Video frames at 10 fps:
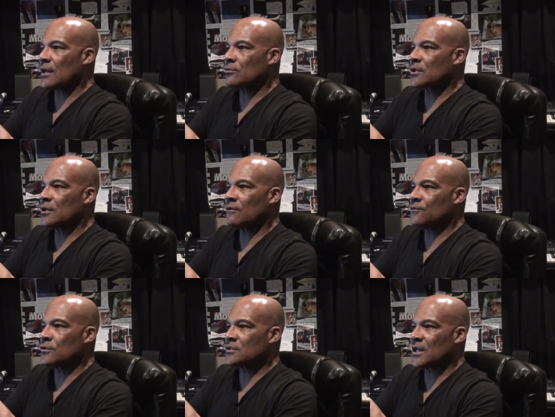don't care if
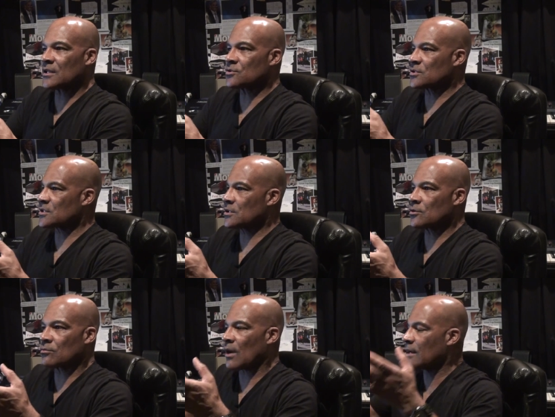you're a dancer,
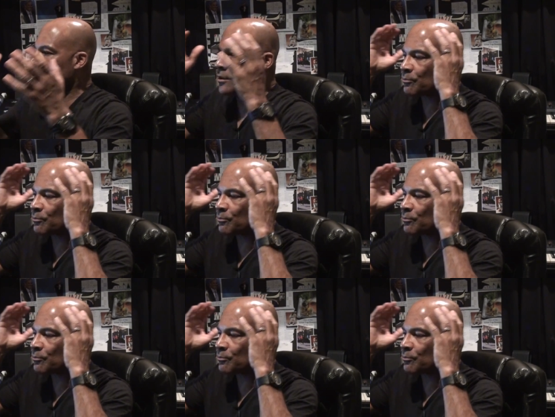singer, writer, a